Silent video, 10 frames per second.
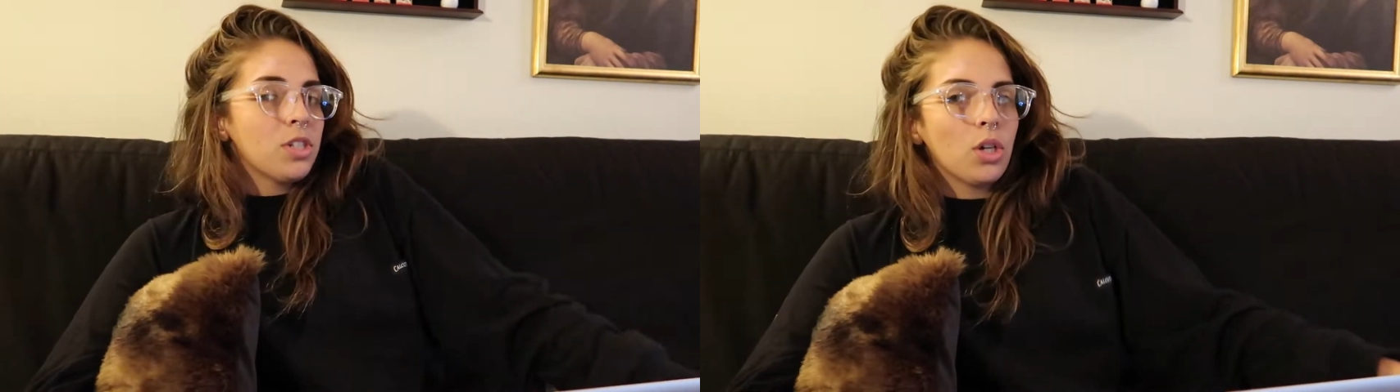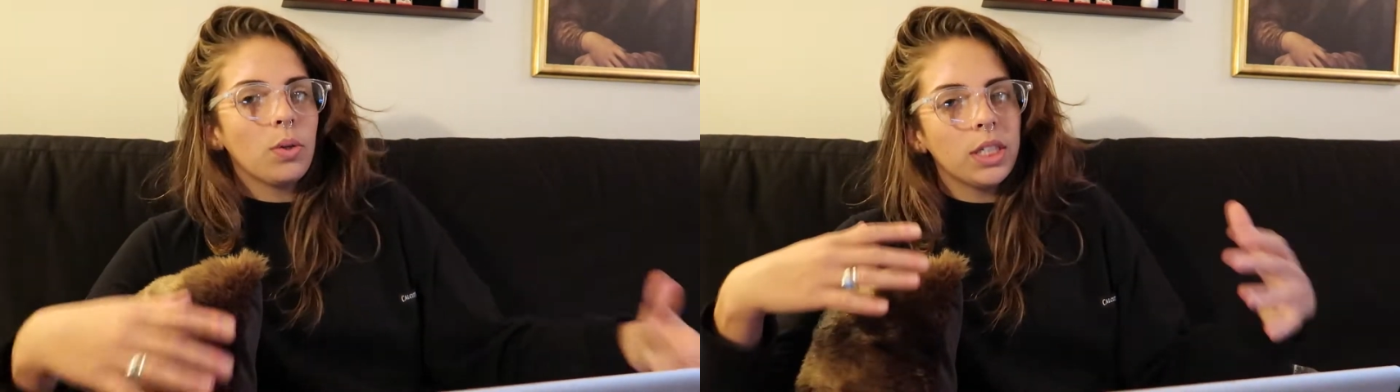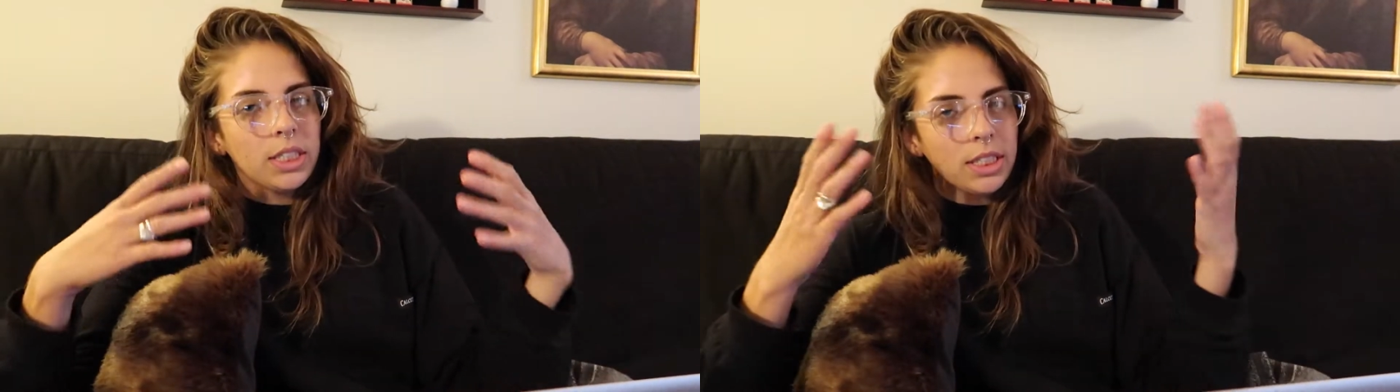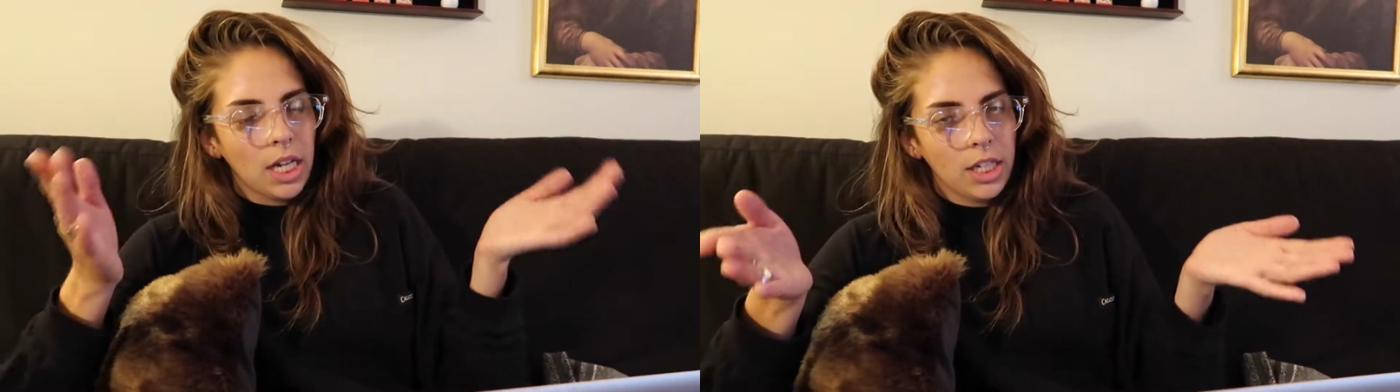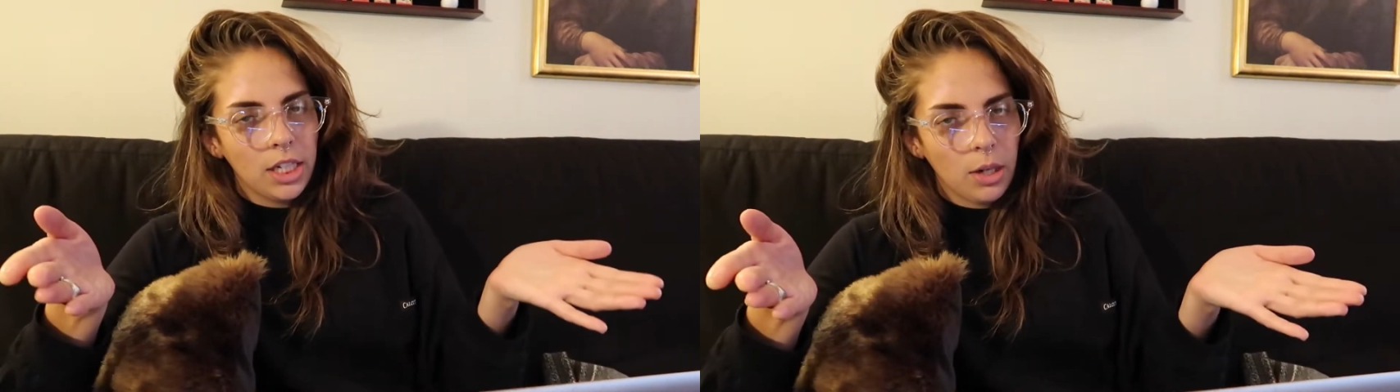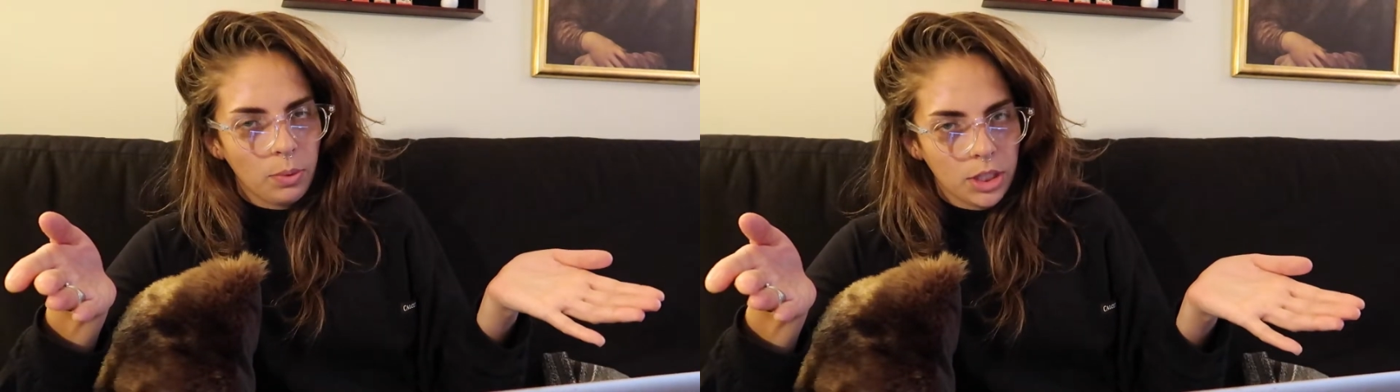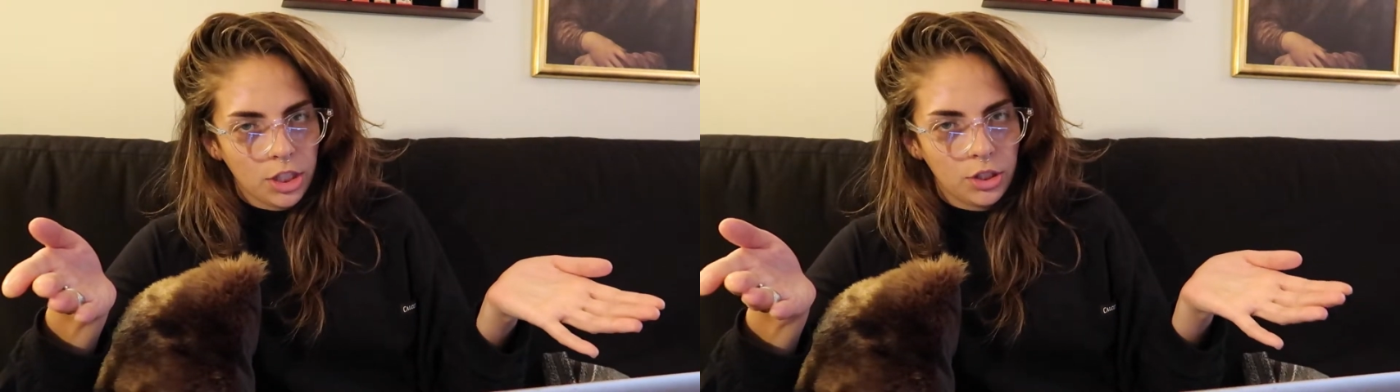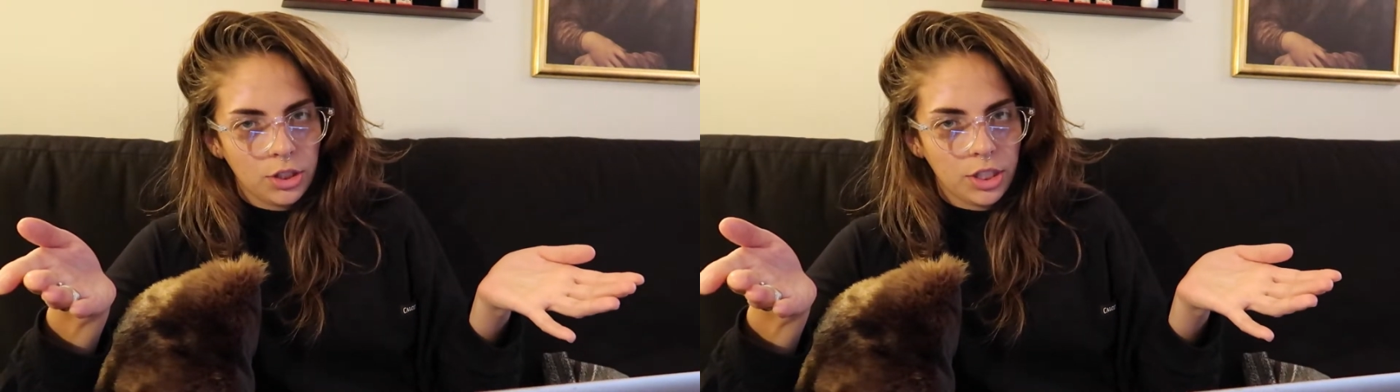So I decided I wanted
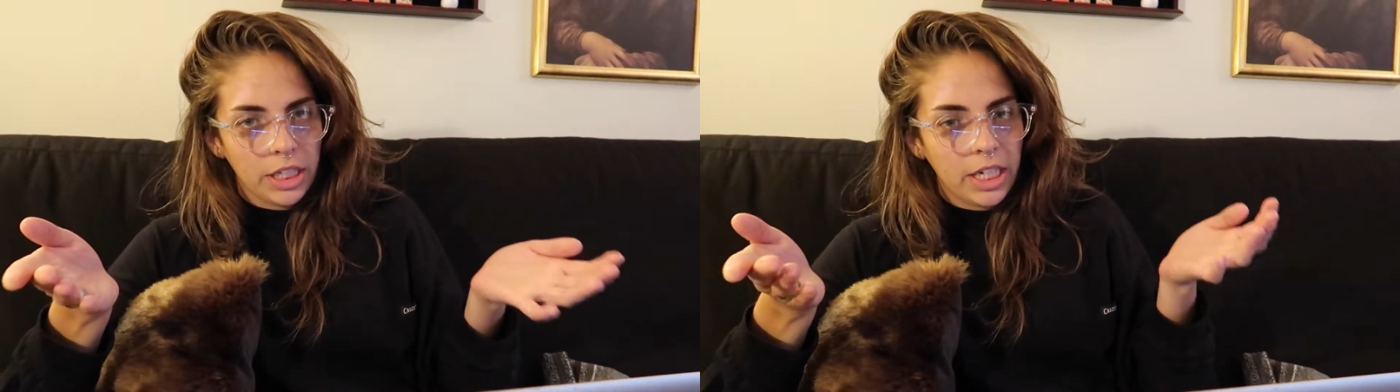to do something